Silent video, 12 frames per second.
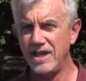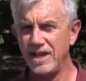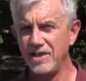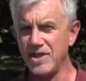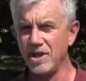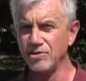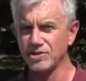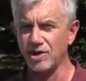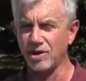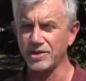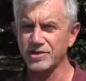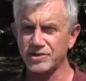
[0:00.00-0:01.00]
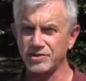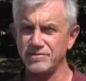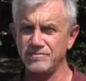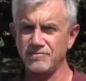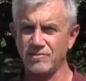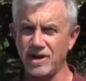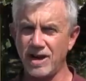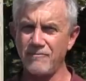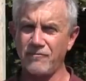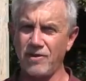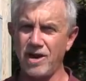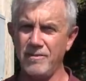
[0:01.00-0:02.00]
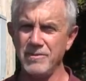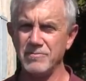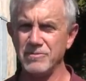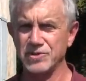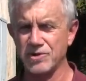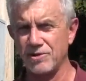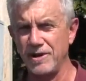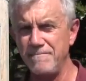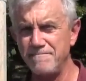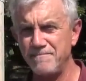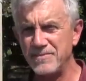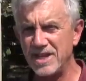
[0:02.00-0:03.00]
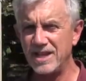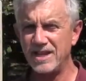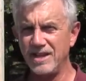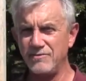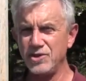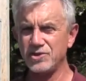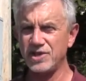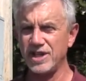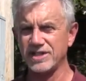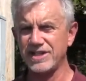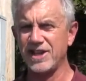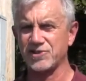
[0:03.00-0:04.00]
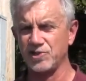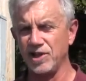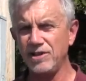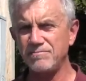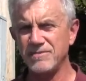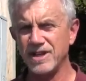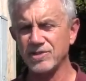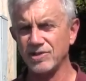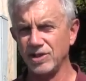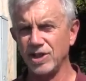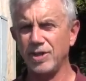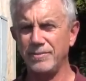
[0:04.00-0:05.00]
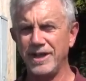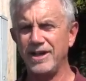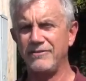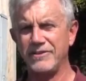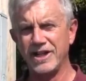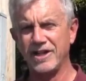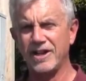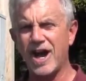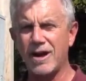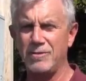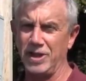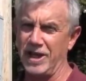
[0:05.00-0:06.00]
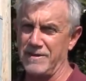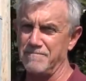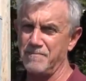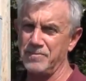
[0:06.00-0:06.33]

In the Ozarks, where I'm from in Missouri, if you see a Tesla, it's a little bit of an anomaly.